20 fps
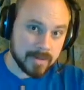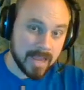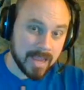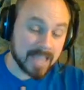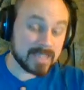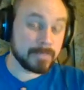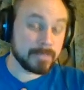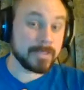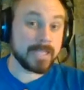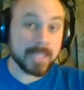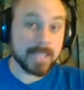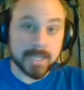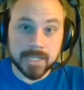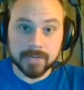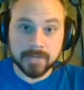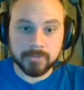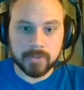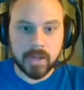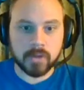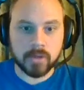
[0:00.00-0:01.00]
at the beginning
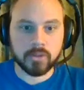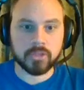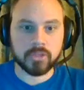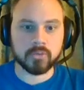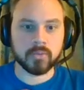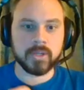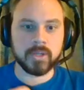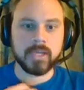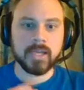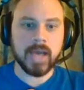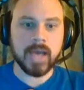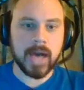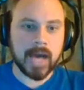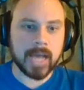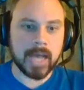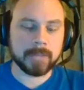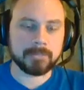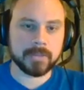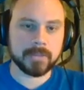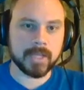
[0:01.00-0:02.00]
of round 3,
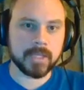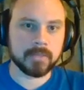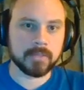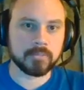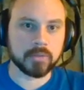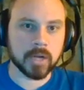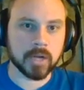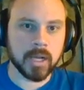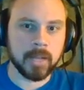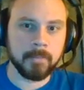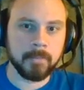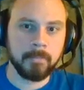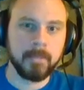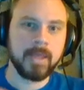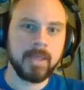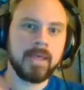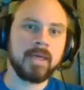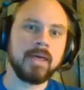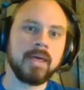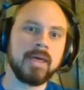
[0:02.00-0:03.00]
I played Braum.
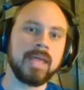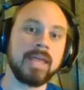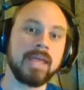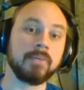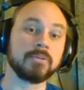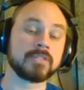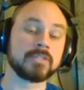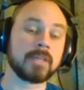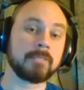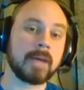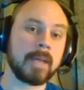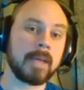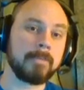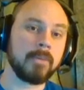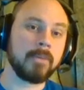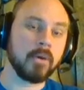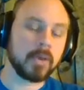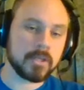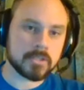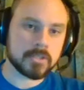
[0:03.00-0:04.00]
It was then my
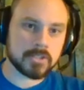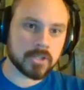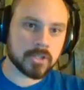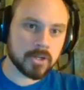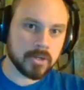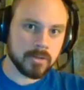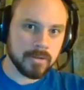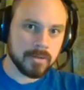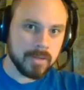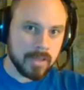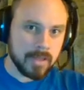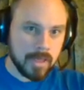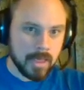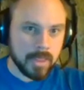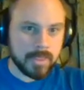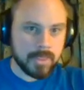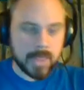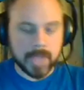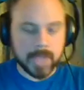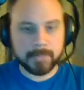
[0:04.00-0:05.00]
opponent's turn.
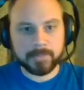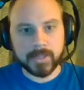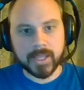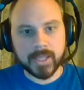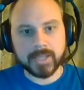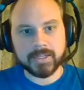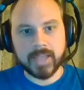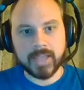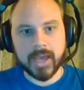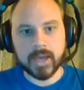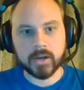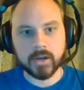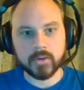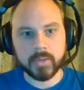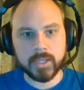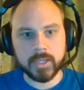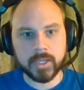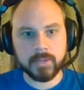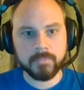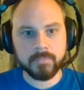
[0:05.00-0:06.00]
They played
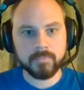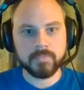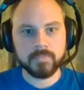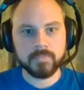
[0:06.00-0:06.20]
Katarina.